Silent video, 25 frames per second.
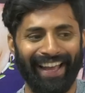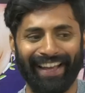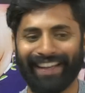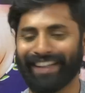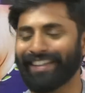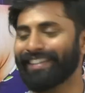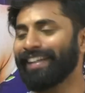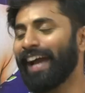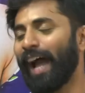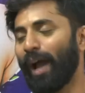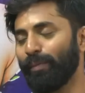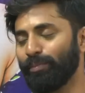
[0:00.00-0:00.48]
like,
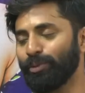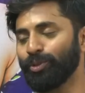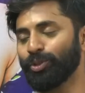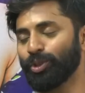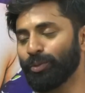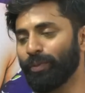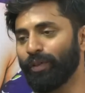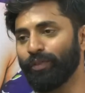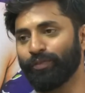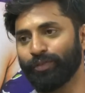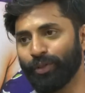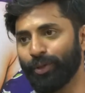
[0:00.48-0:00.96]
it happened
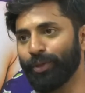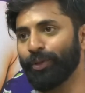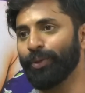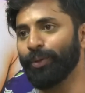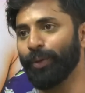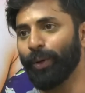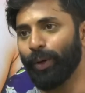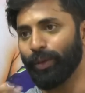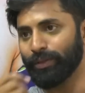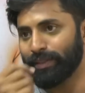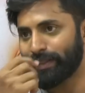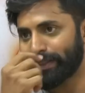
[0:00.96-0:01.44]
to be for
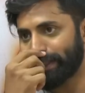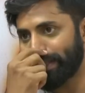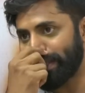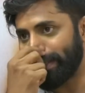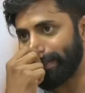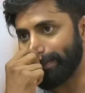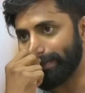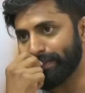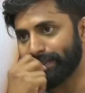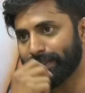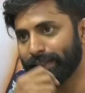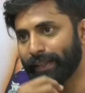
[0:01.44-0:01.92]
you on
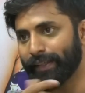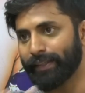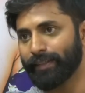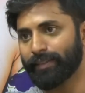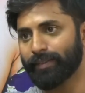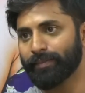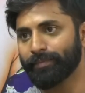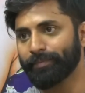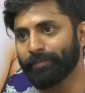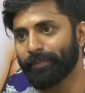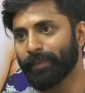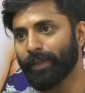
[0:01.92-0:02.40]
screen. It's like,
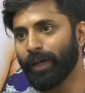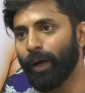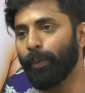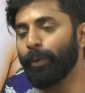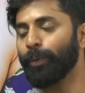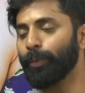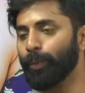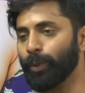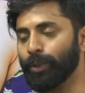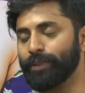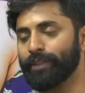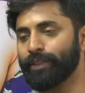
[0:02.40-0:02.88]
how
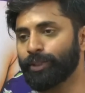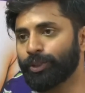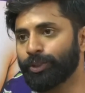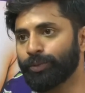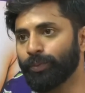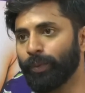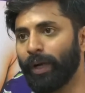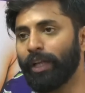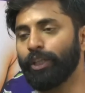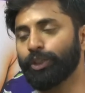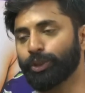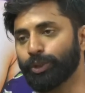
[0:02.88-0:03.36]
it was
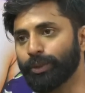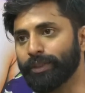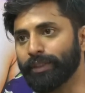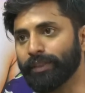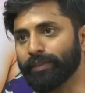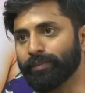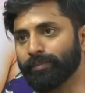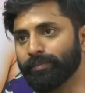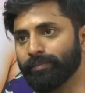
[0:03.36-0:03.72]
while shooting?